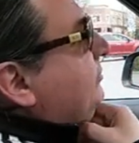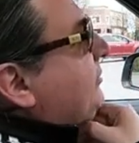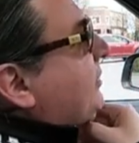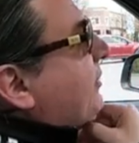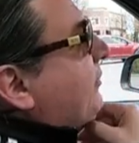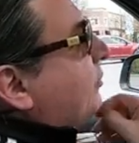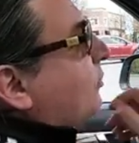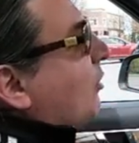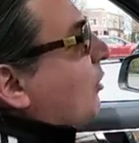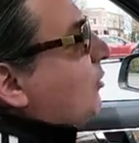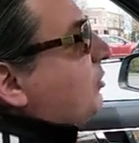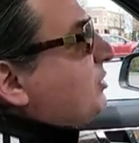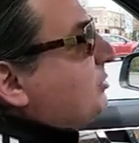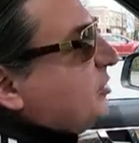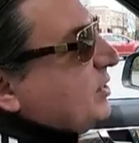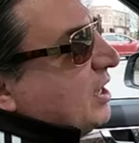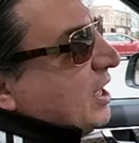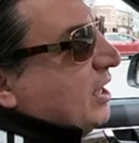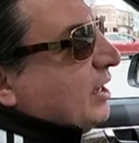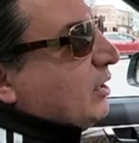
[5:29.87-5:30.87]
have to always
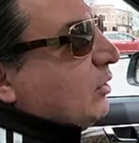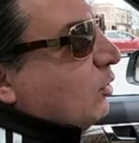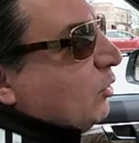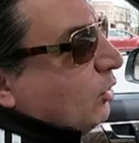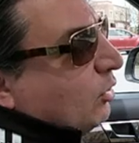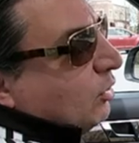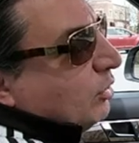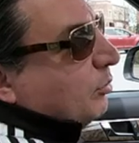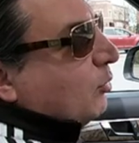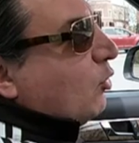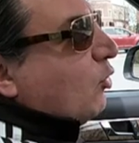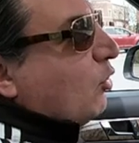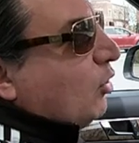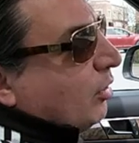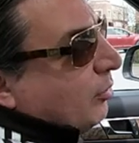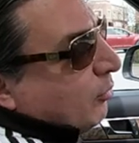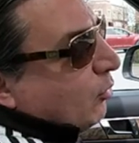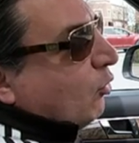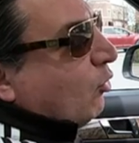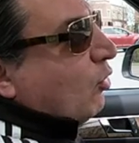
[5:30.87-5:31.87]
be adding oil, more
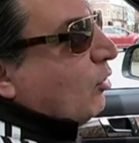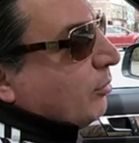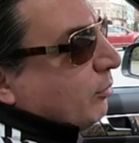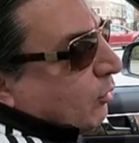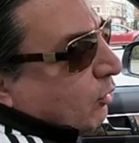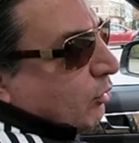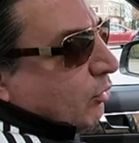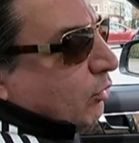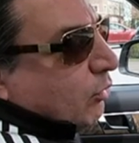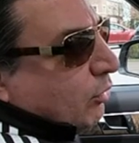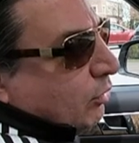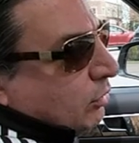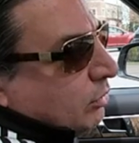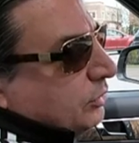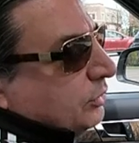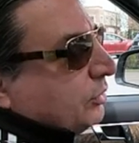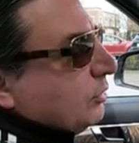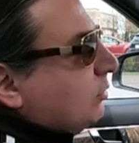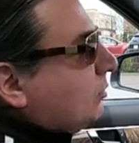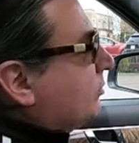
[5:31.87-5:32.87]
and more and more oil.
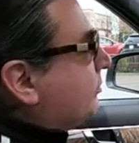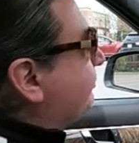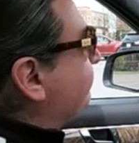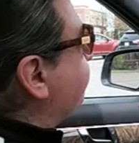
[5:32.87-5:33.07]
So